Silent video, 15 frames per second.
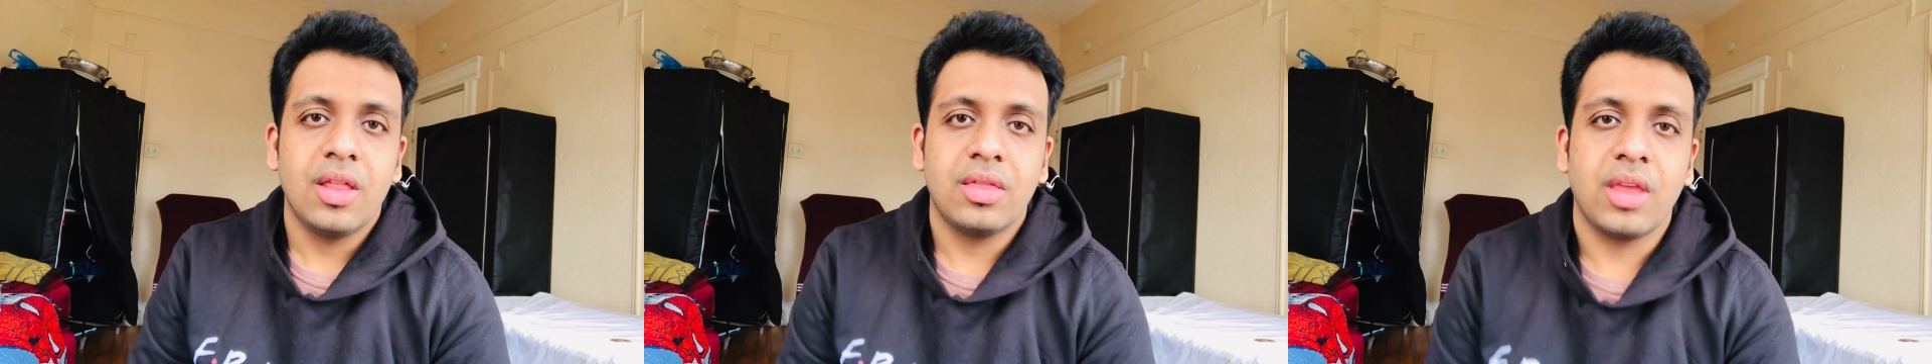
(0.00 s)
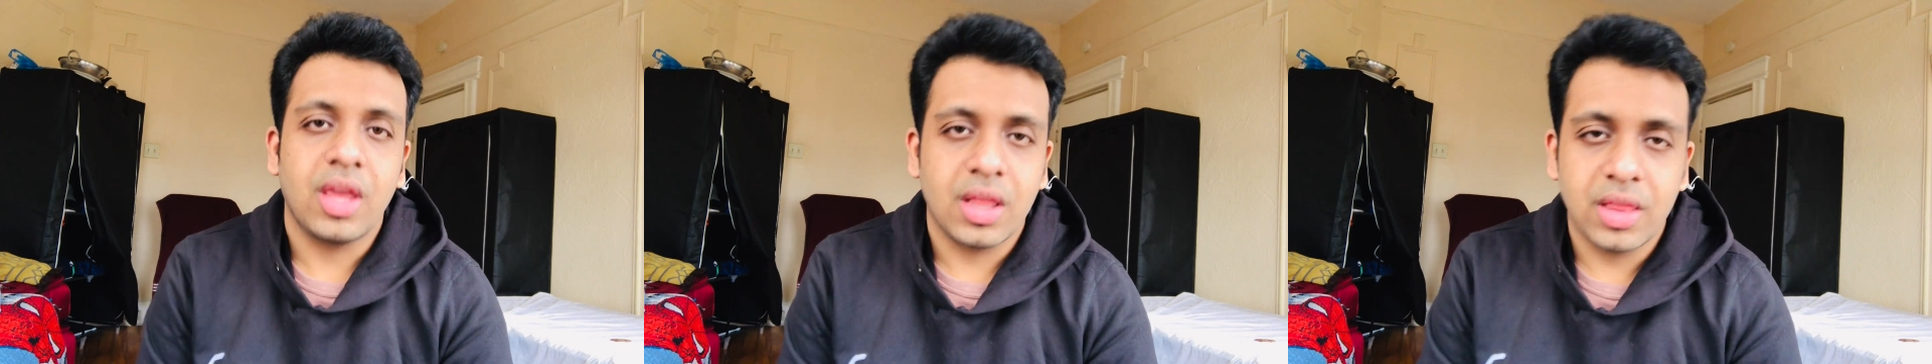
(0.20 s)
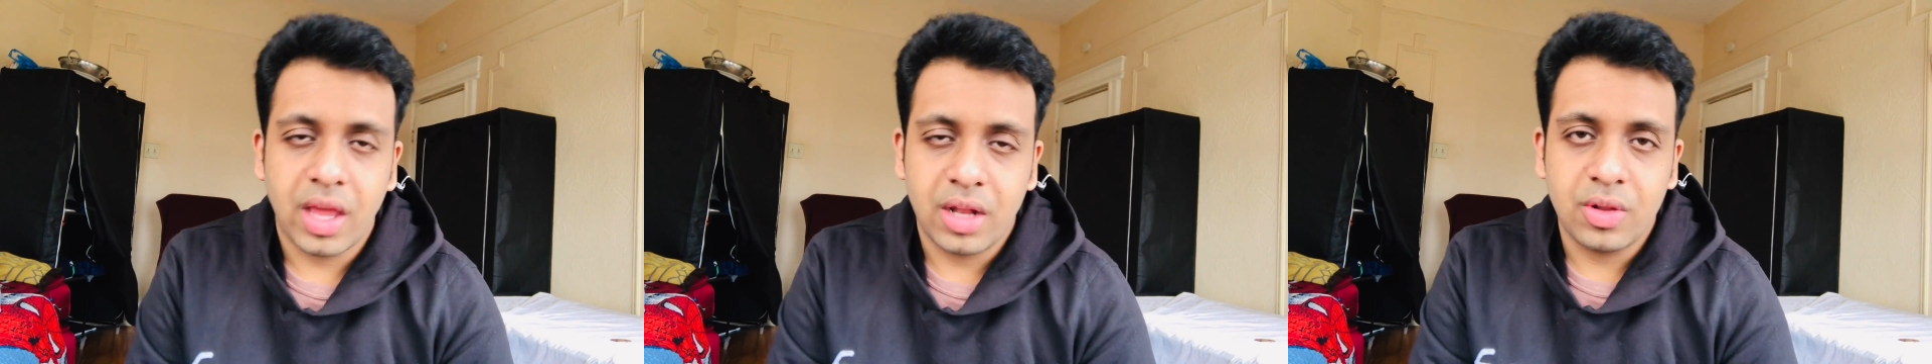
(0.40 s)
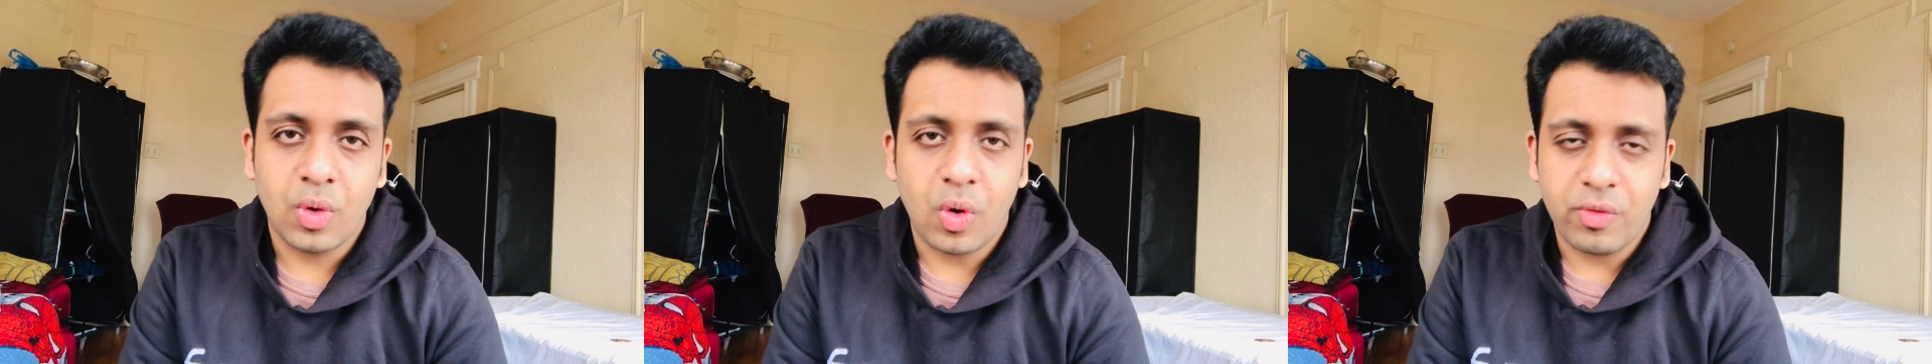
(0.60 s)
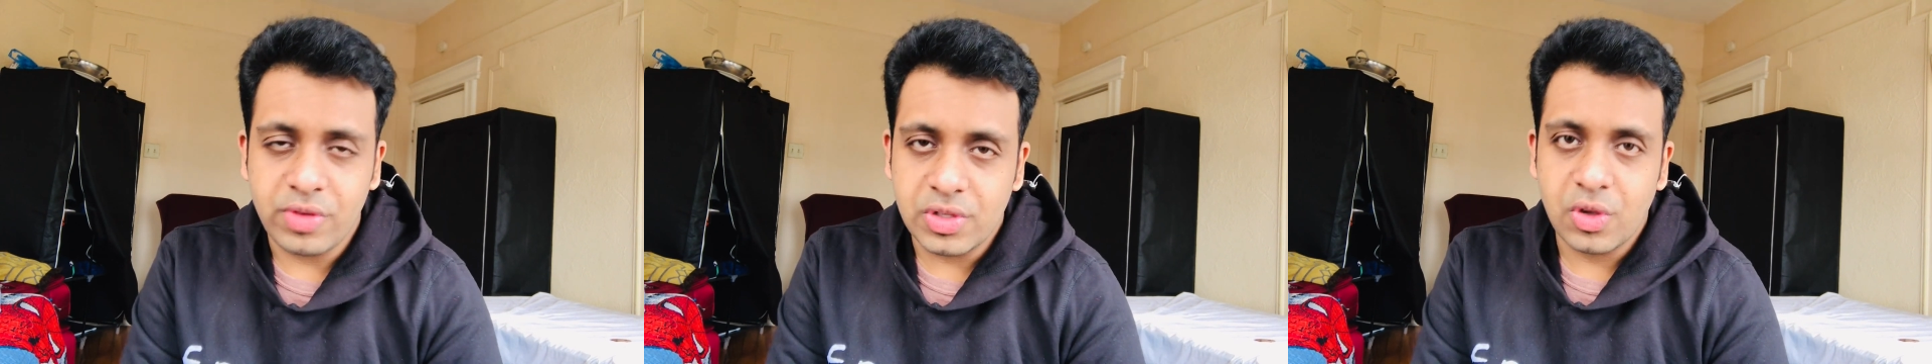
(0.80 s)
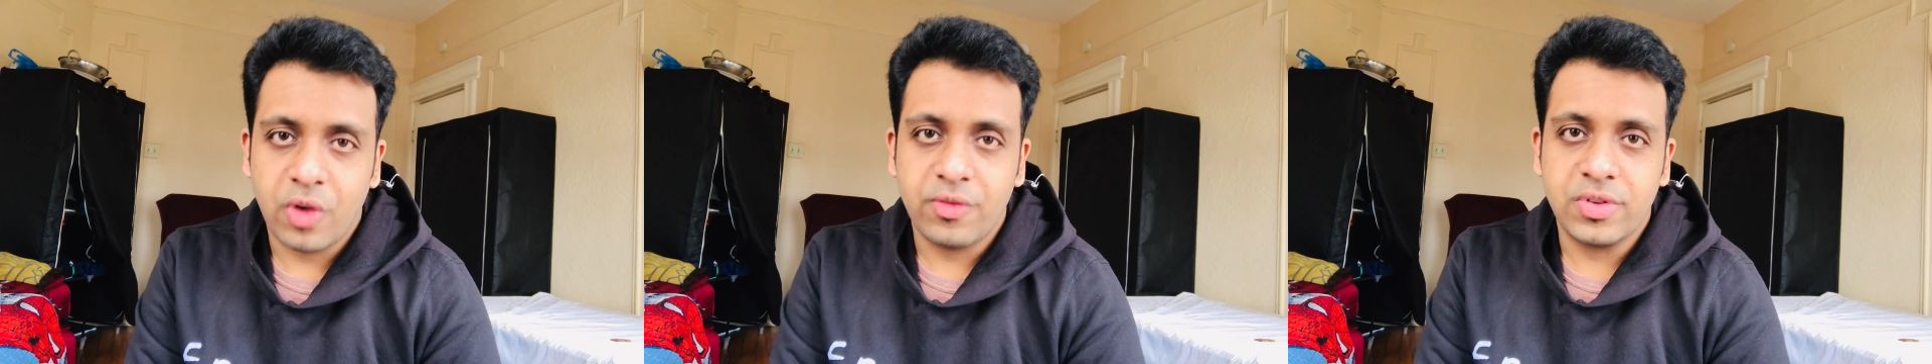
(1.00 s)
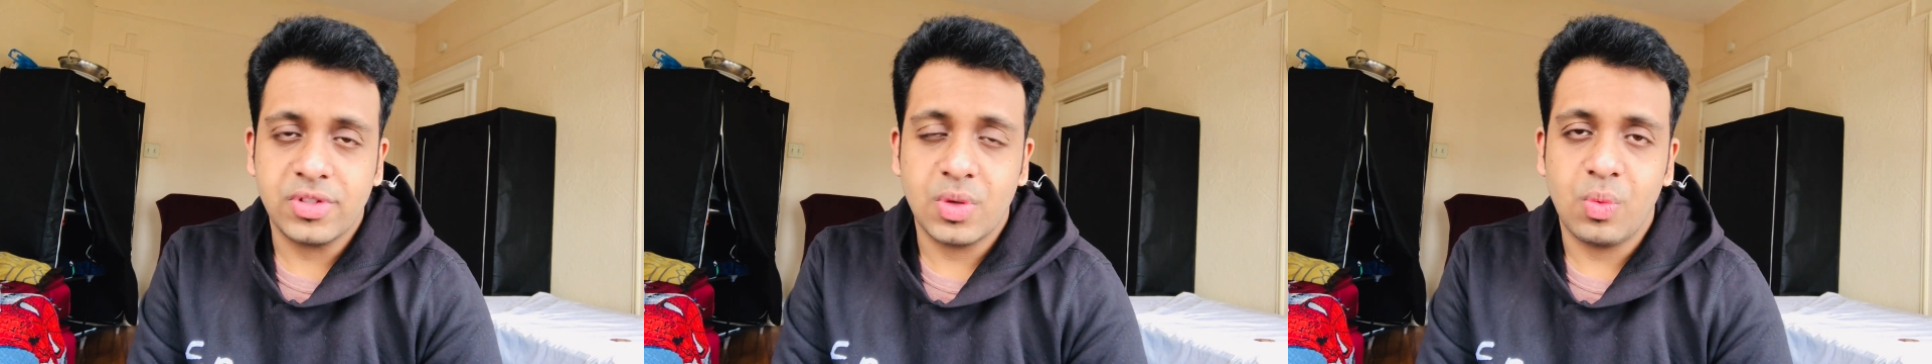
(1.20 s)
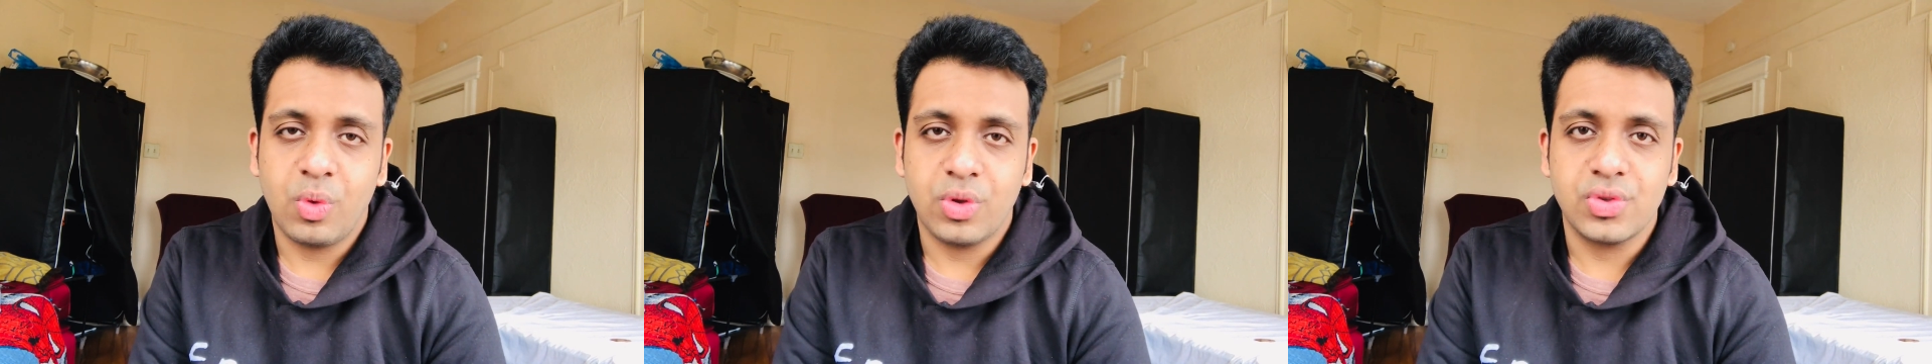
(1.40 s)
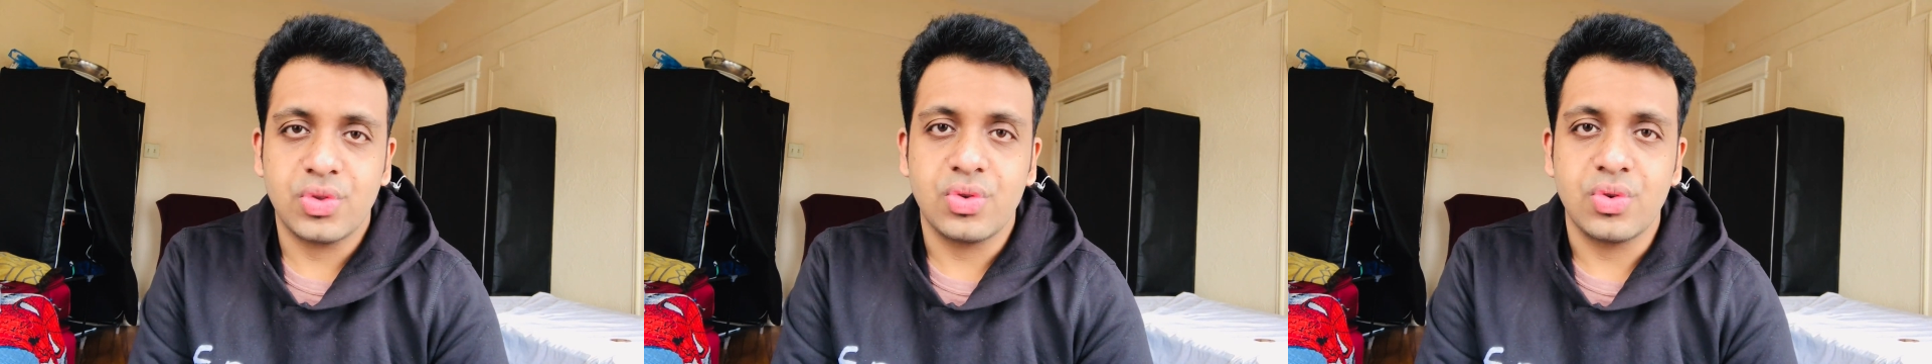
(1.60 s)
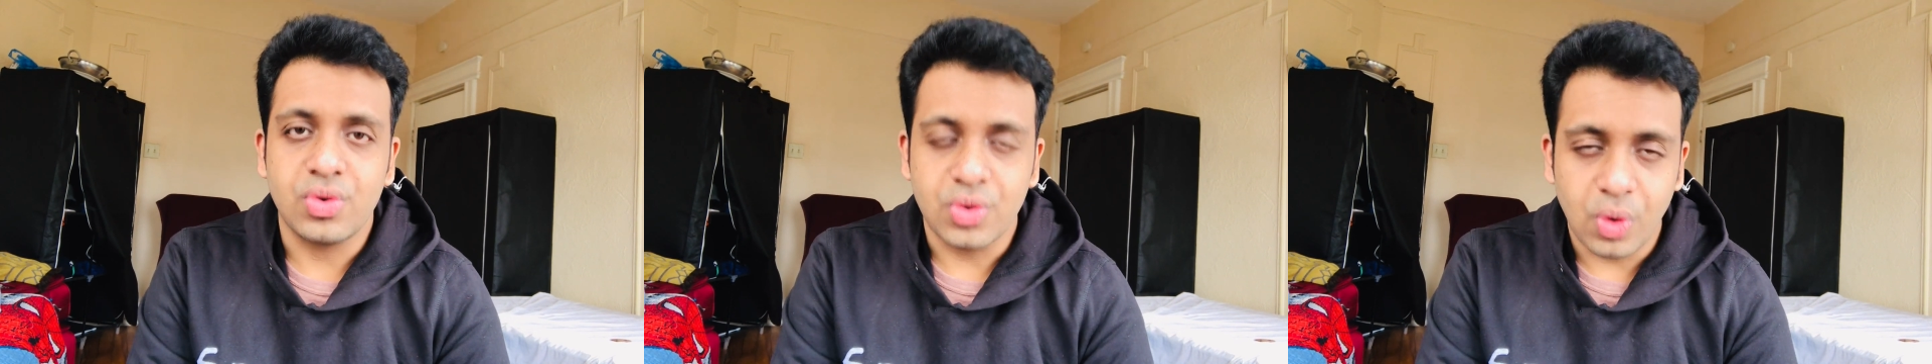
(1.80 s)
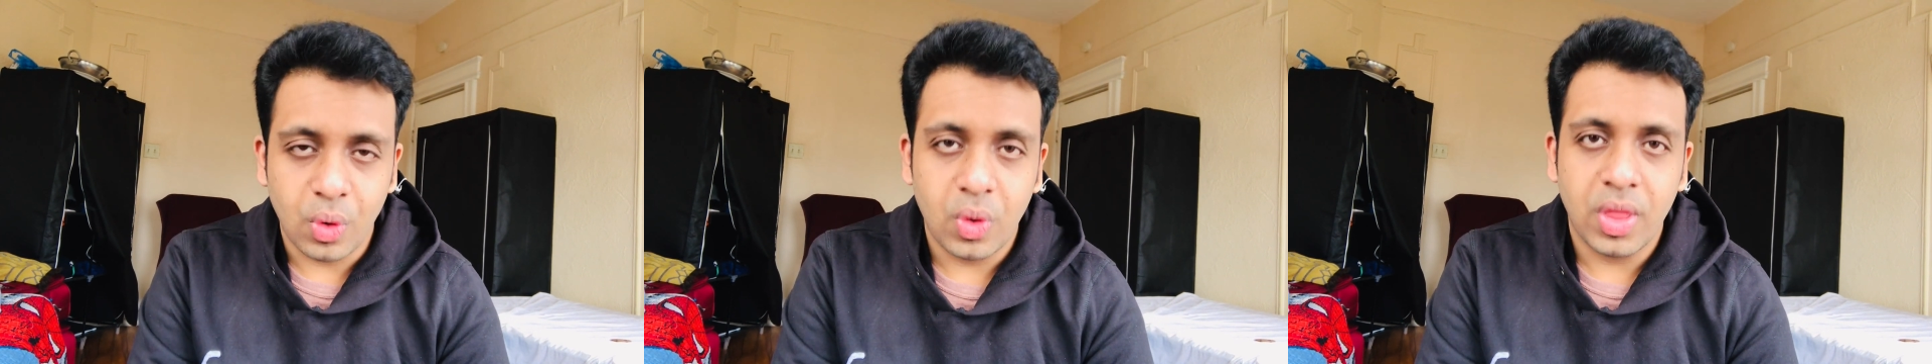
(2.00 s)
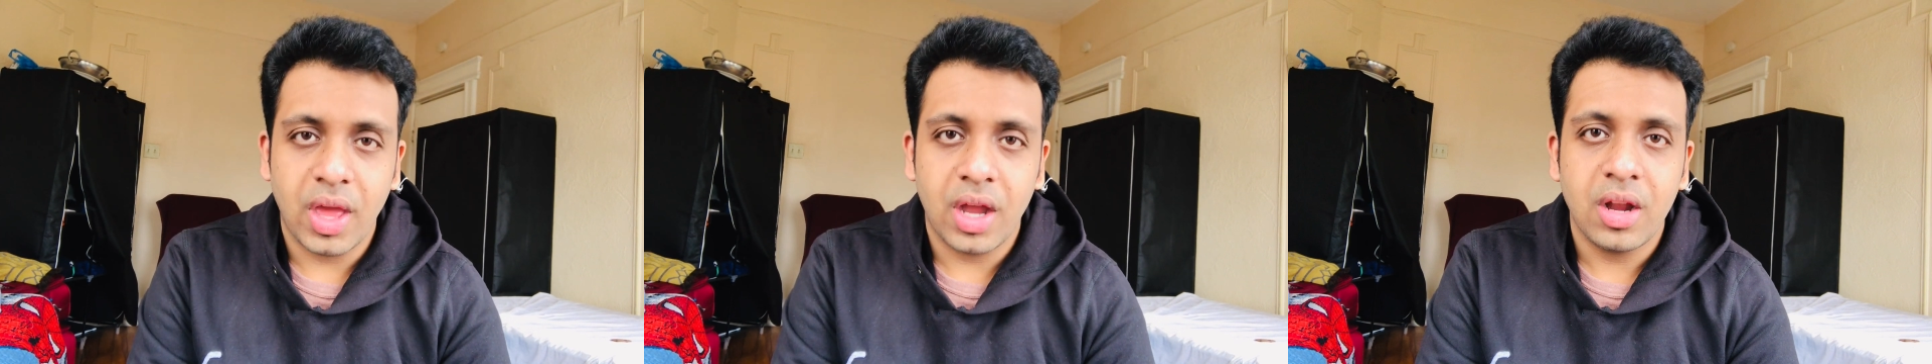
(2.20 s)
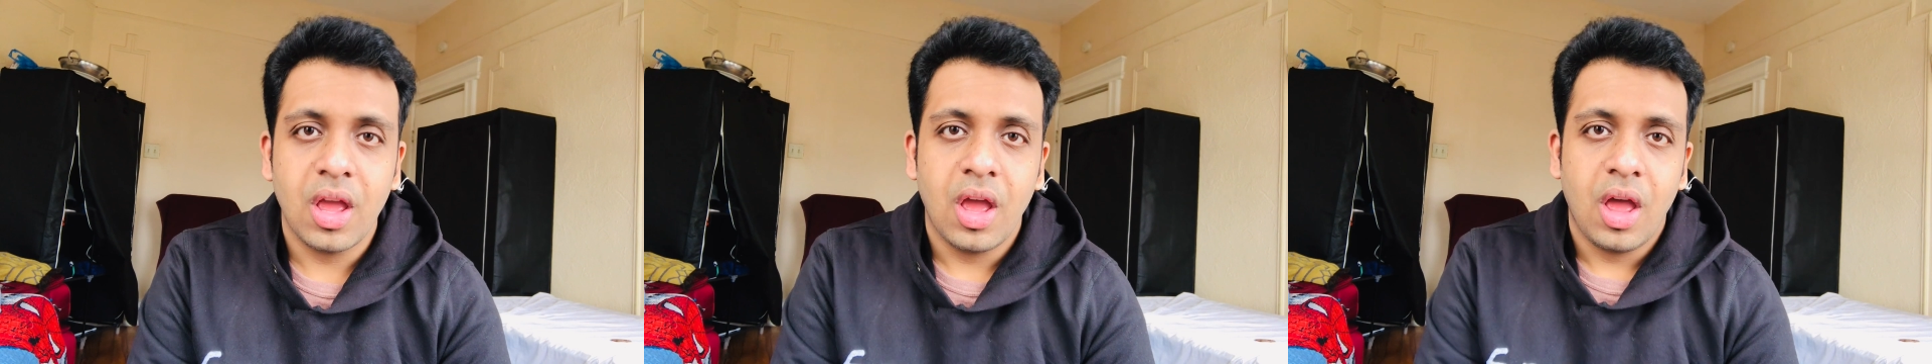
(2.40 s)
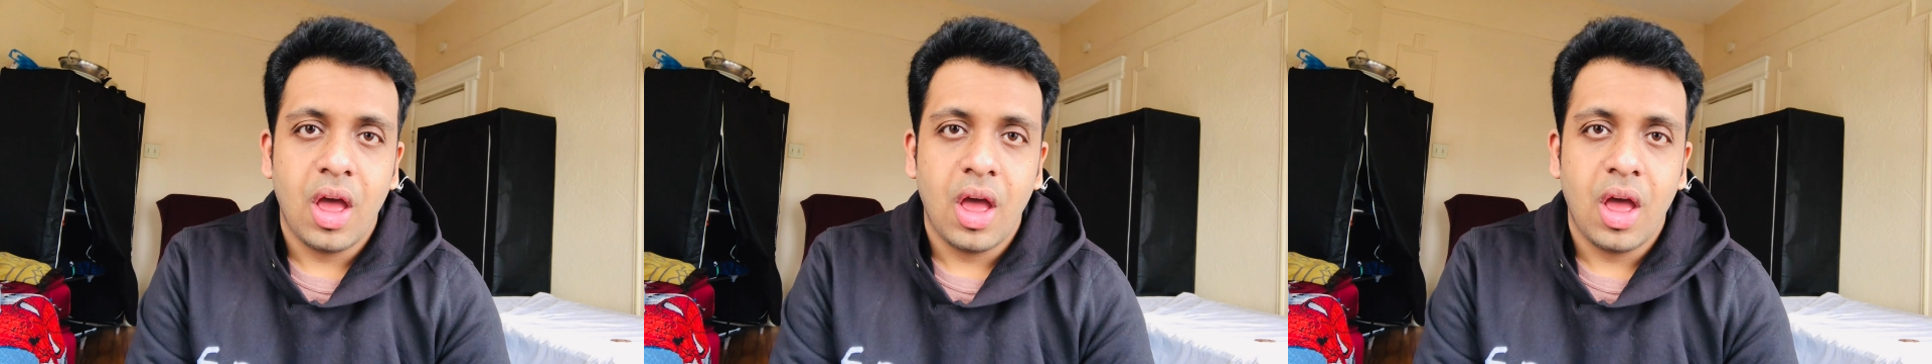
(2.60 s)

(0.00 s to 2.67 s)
thing that a visa officer wants to know that